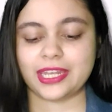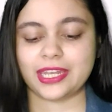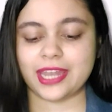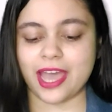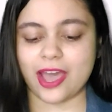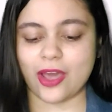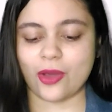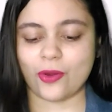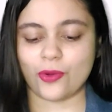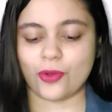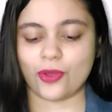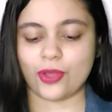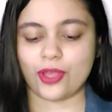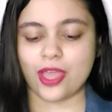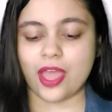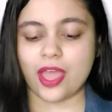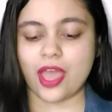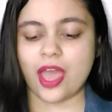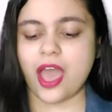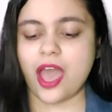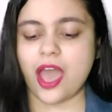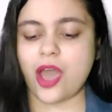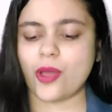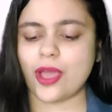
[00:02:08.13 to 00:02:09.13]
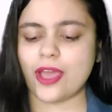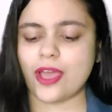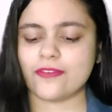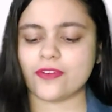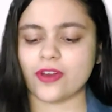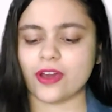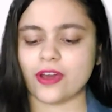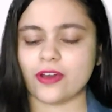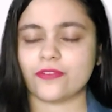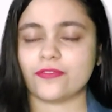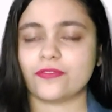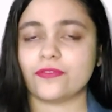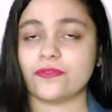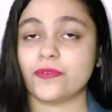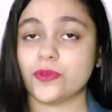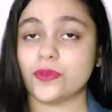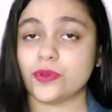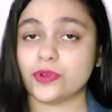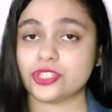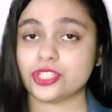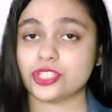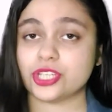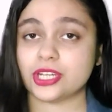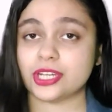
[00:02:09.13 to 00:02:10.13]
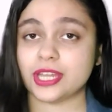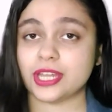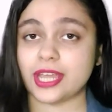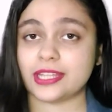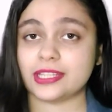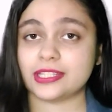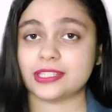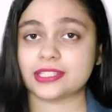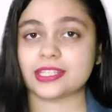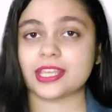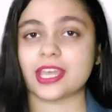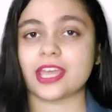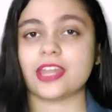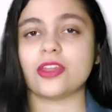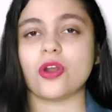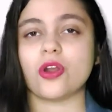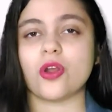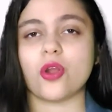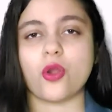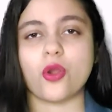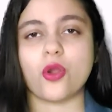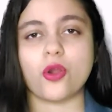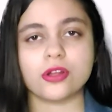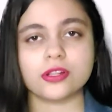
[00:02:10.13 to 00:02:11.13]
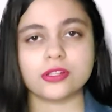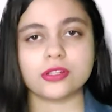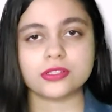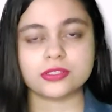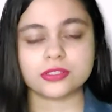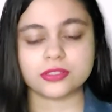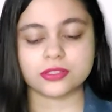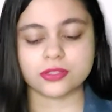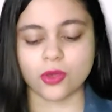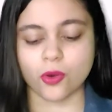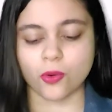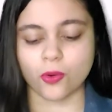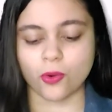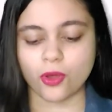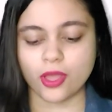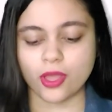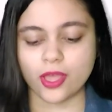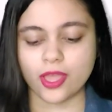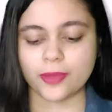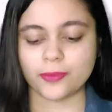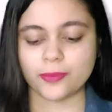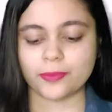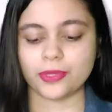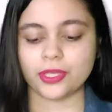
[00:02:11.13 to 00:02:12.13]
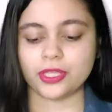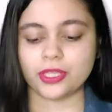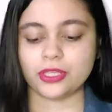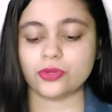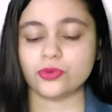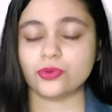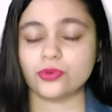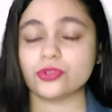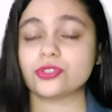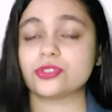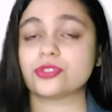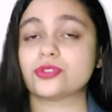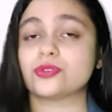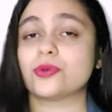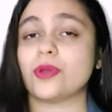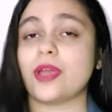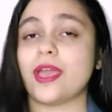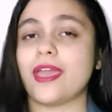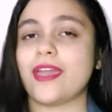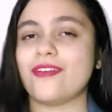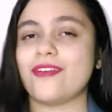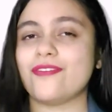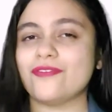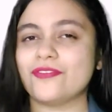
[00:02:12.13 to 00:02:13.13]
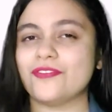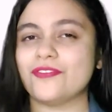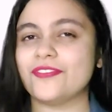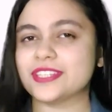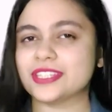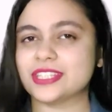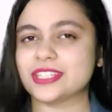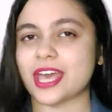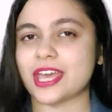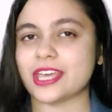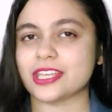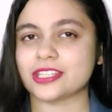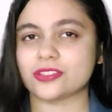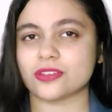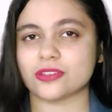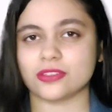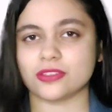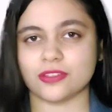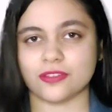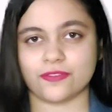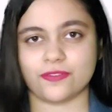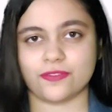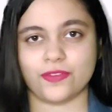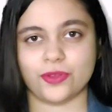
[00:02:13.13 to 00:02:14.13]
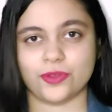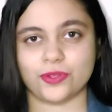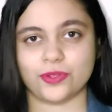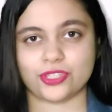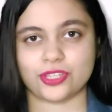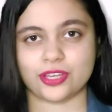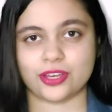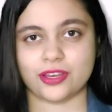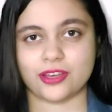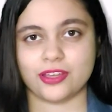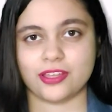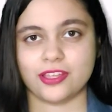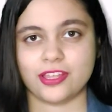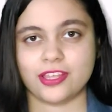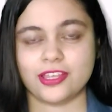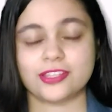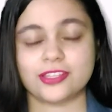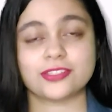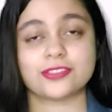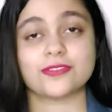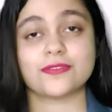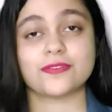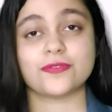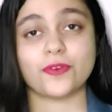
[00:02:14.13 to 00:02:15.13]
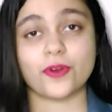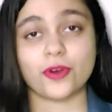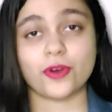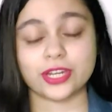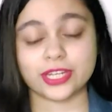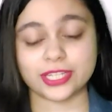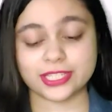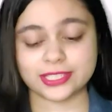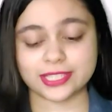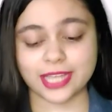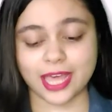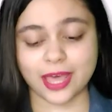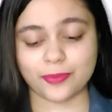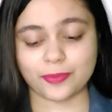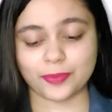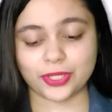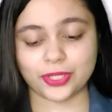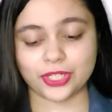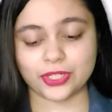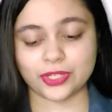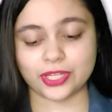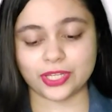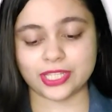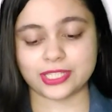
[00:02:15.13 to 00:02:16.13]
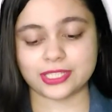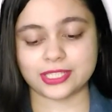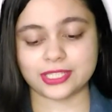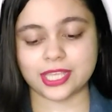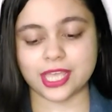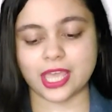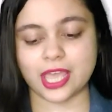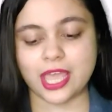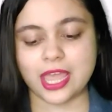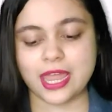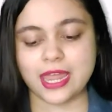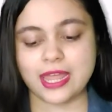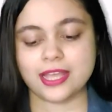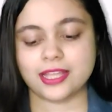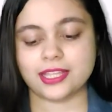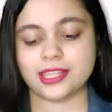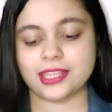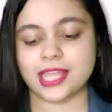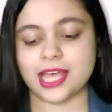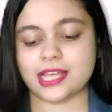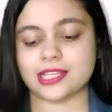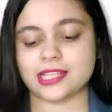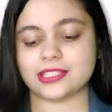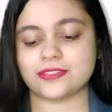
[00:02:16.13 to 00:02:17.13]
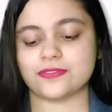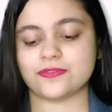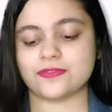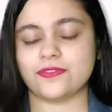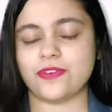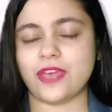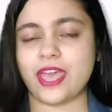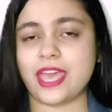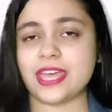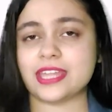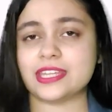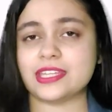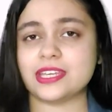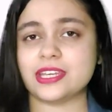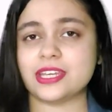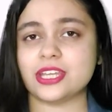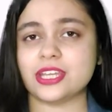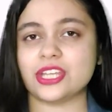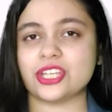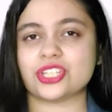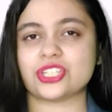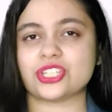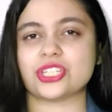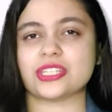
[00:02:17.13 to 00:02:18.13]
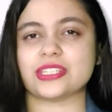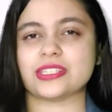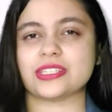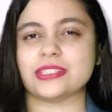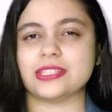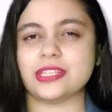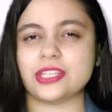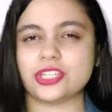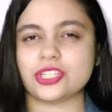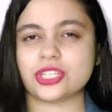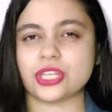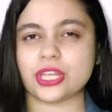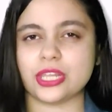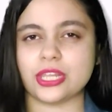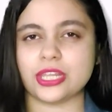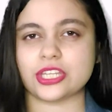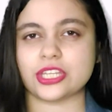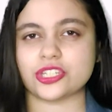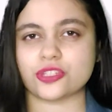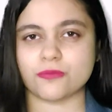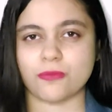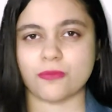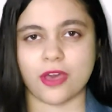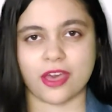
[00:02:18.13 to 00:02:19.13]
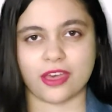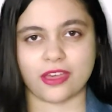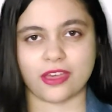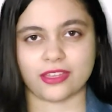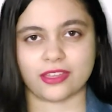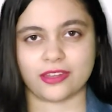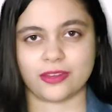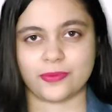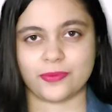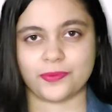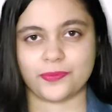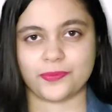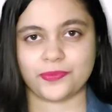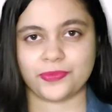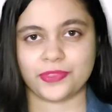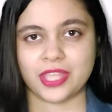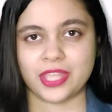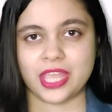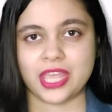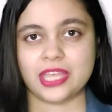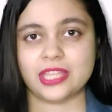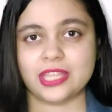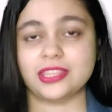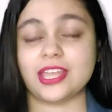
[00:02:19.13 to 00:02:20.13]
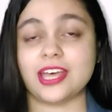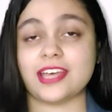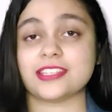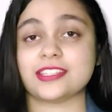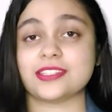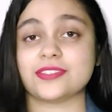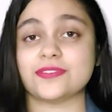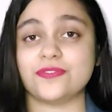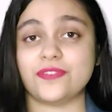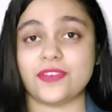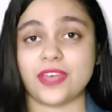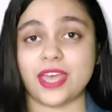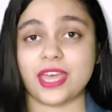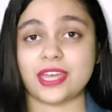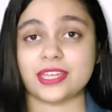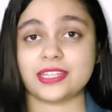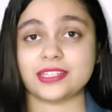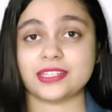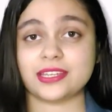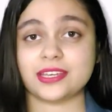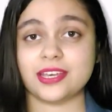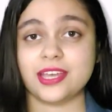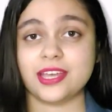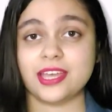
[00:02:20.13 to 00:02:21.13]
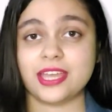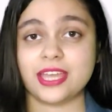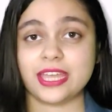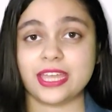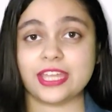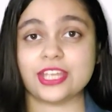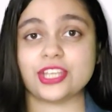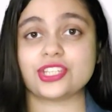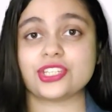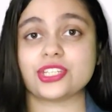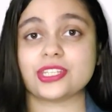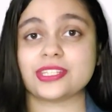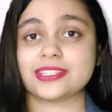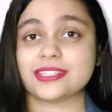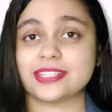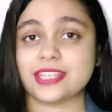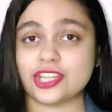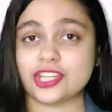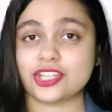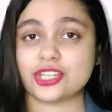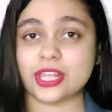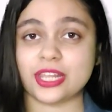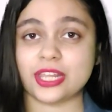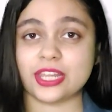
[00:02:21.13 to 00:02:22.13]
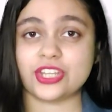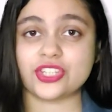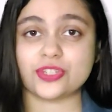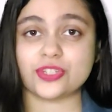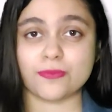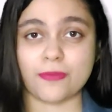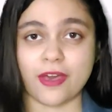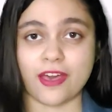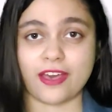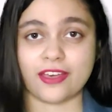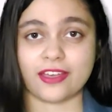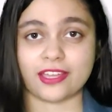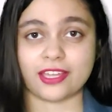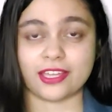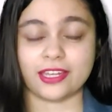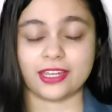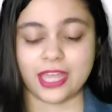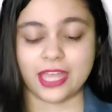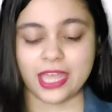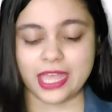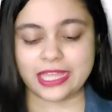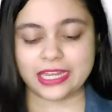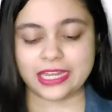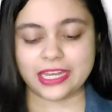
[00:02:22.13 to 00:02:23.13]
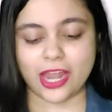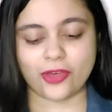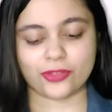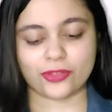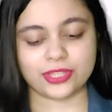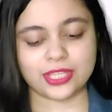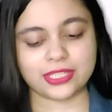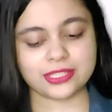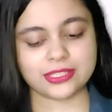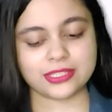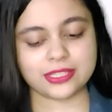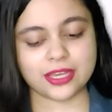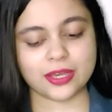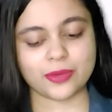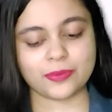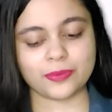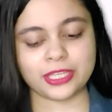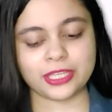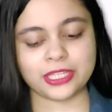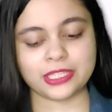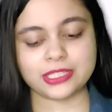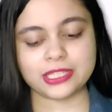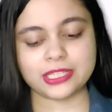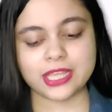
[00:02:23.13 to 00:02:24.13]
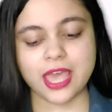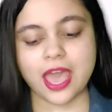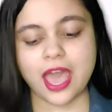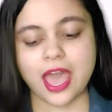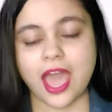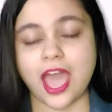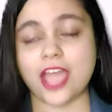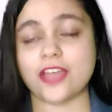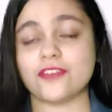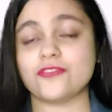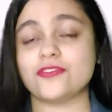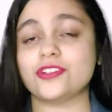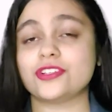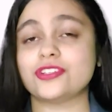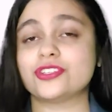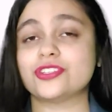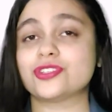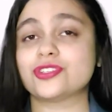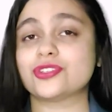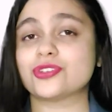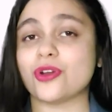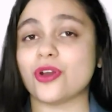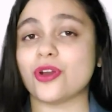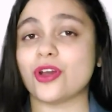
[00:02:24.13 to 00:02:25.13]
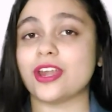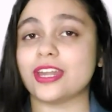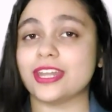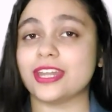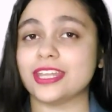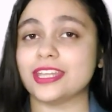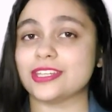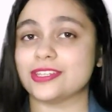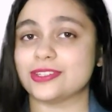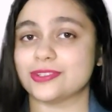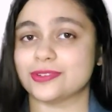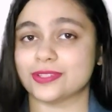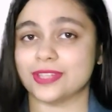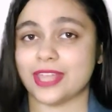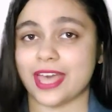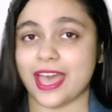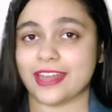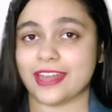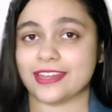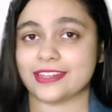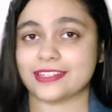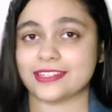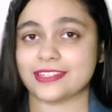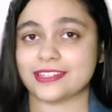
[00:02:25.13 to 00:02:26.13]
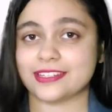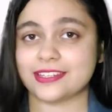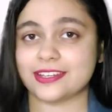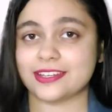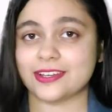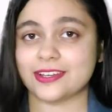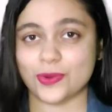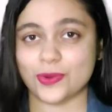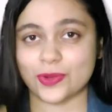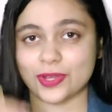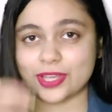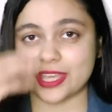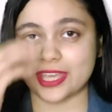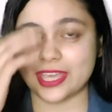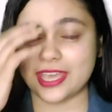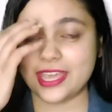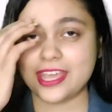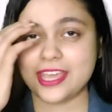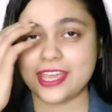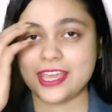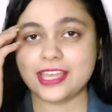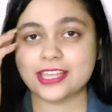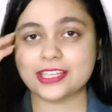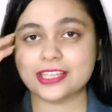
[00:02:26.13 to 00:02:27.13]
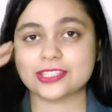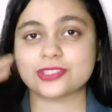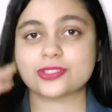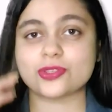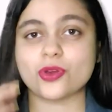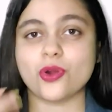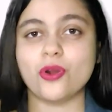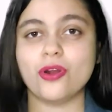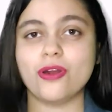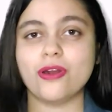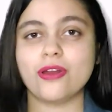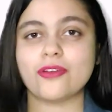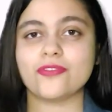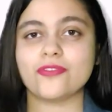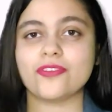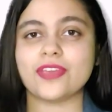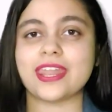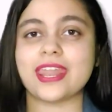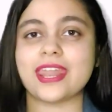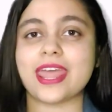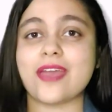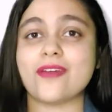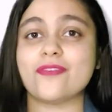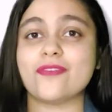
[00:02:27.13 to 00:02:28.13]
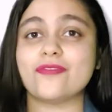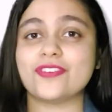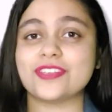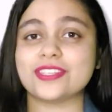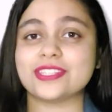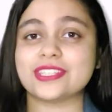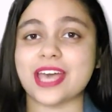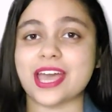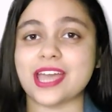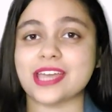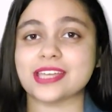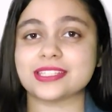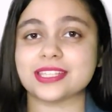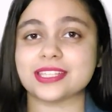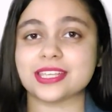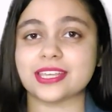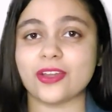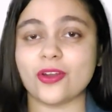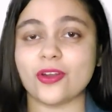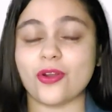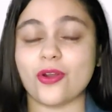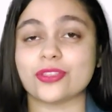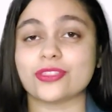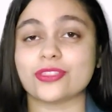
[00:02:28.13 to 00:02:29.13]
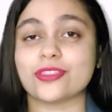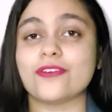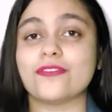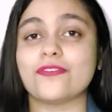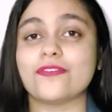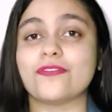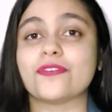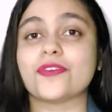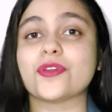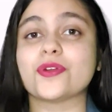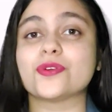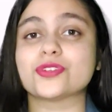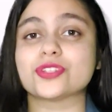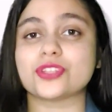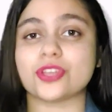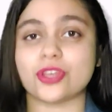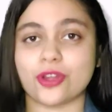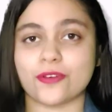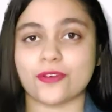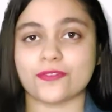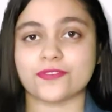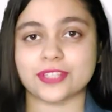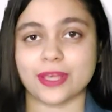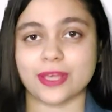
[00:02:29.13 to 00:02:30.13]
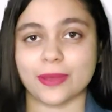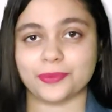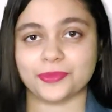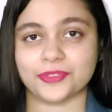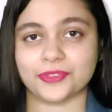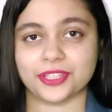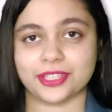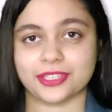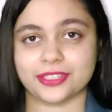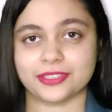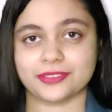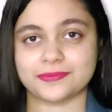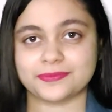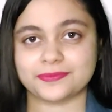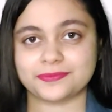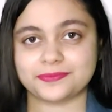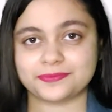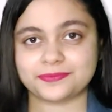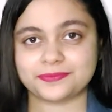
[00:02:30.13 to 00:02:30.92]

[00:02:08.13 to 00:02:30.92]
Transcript: Now, however, future tense can also be used to emphasize on the future. So for example, you can say, Das werde ich sicherlich machen. Das werde ich sicherlich machen. Now this here means I will surely do that. Okay? So we are emphasizing on the future of something.